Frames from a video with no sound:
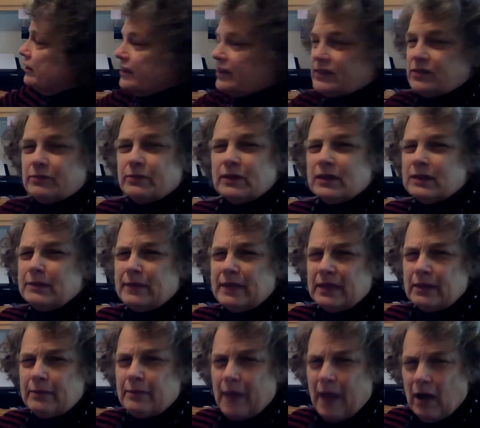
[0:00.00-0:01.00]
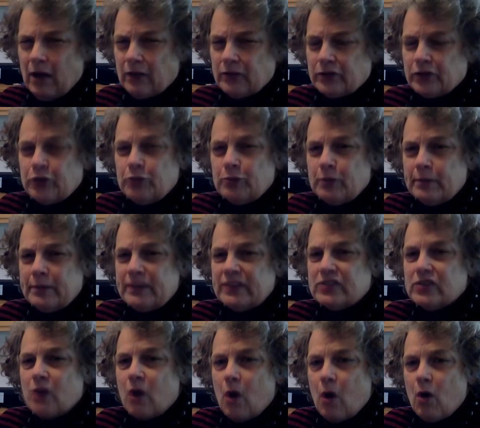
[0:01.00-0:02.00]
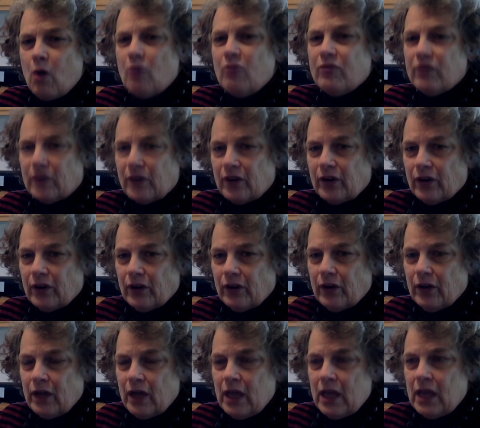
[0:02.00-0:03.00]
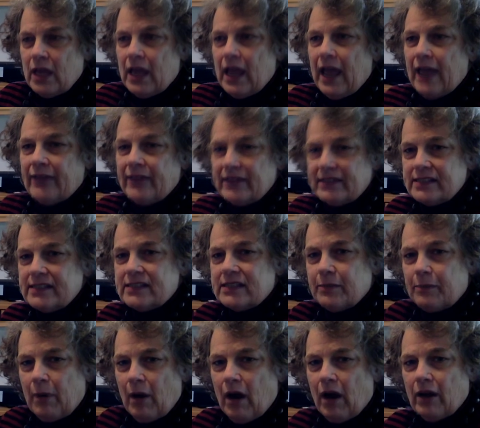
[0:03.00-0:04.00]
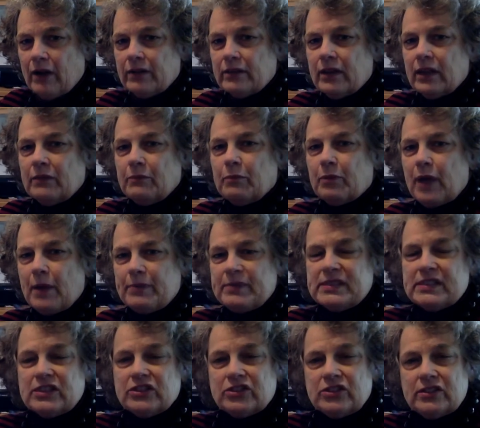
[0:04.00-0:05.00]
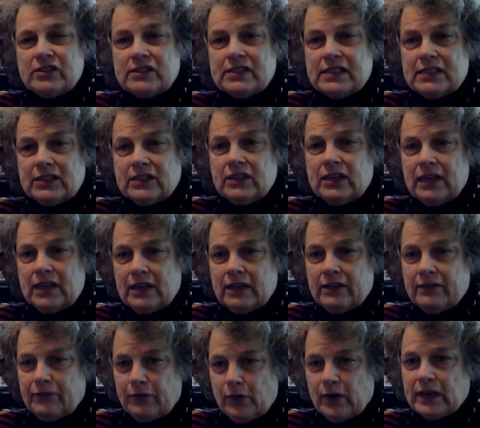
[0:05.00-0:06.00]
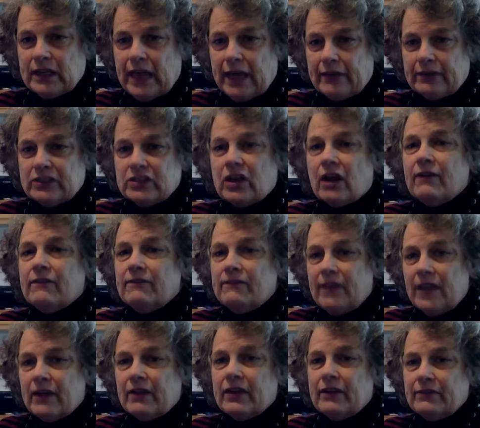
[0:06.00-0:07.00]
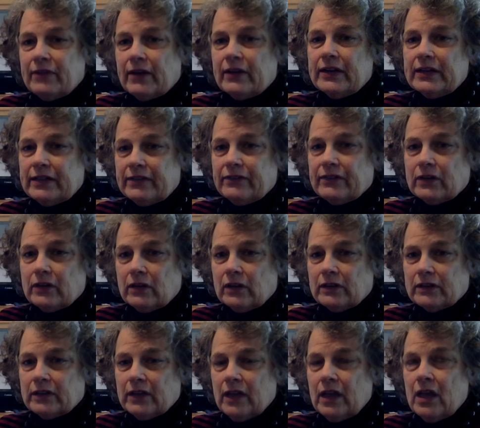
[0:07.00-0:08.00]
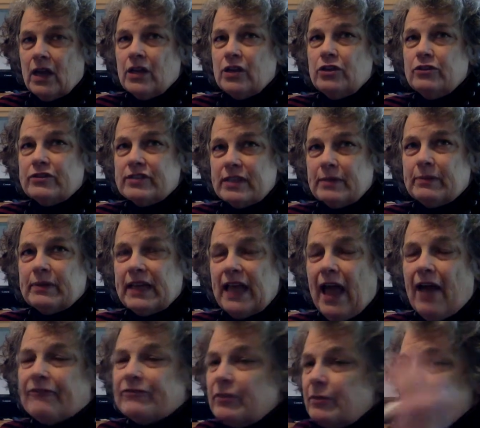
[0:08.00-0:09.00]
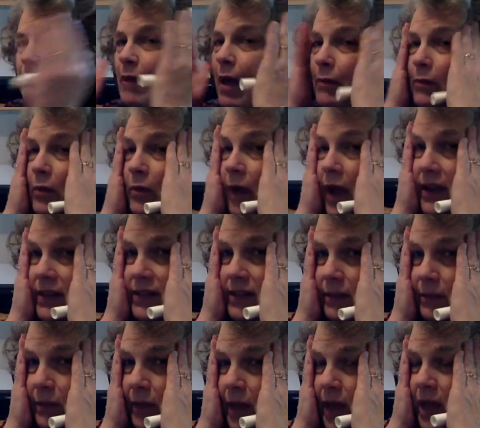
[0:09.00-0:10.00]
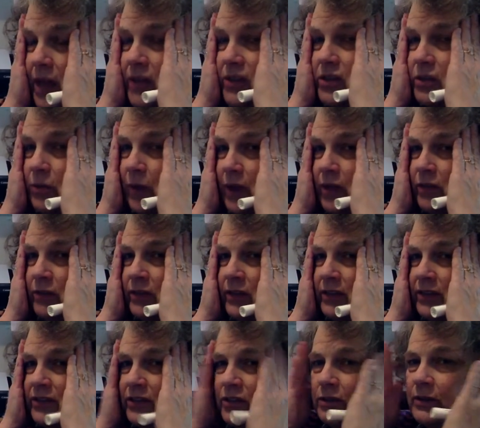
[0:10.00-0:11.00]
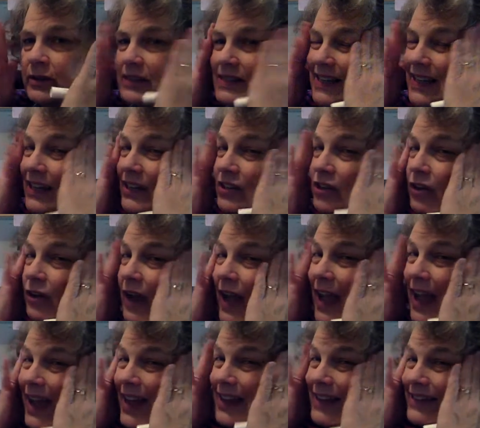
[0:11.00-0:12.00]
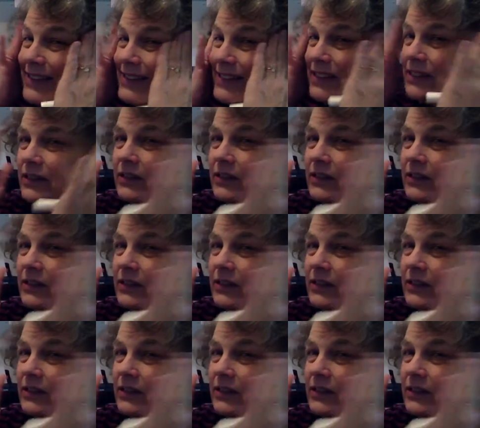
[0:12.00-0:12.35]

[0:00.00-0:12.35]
doesn't really mean about. Über means over. And this is the part that prepositions in a foreign language are very, very difficult. You simply have to memorize them. So what you need to do is in your heads